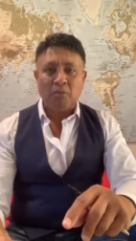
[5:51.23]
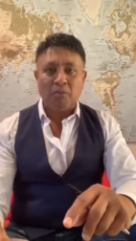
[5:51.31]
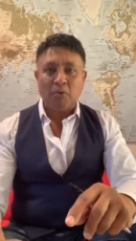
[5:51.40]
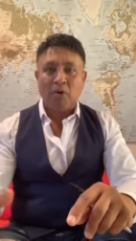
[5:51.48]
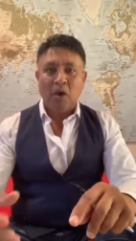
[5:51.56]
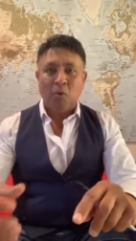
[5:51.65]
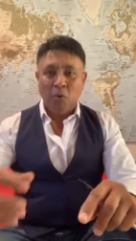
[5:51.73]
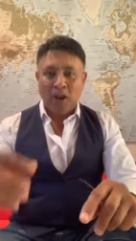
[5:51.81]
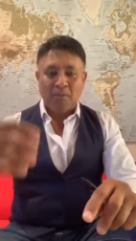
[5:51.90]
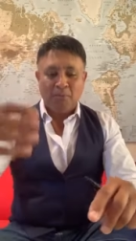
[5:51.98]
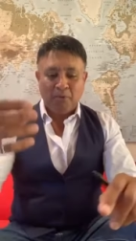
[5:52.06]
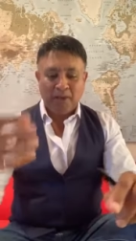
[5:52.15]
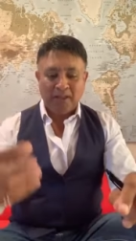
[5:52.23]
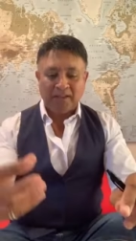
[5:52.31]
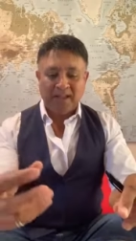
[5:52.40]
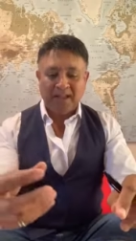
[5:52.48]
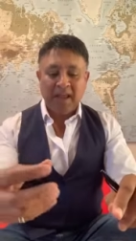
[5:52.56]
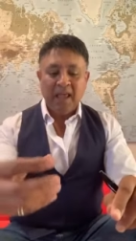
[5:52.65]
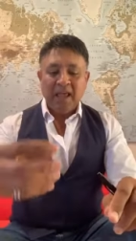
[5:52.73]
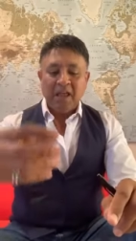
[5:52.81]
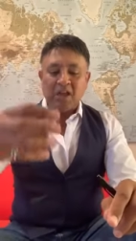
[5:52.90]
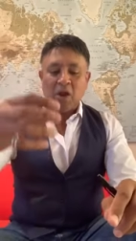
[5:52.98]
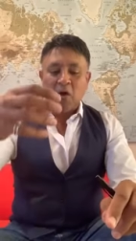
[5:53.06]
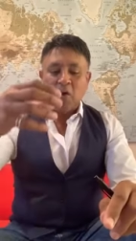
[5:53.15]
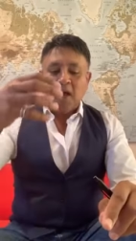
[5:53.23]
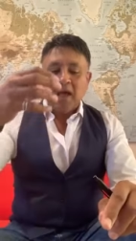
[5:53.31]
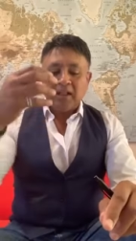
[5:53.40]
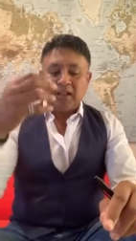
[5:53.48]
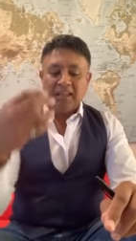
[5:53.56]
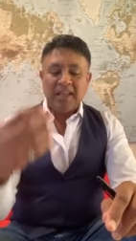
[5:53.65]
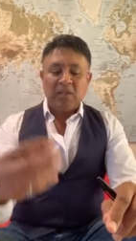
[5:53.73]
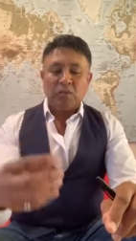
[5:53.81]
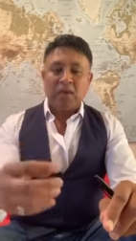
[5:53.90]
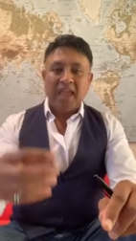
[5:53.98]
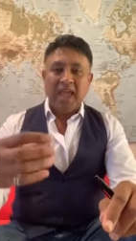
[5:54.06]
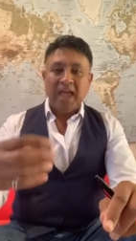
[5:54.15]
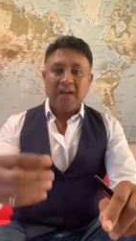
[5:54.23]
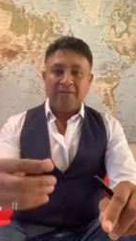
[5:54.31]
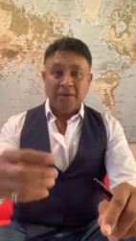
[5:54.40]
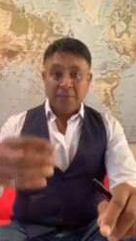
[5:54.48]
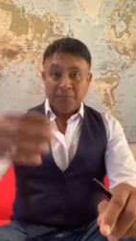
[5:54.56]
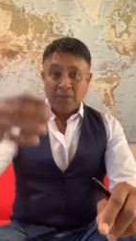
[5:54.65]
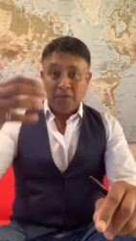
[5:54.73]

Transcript: all embroiled in, you know, at least we have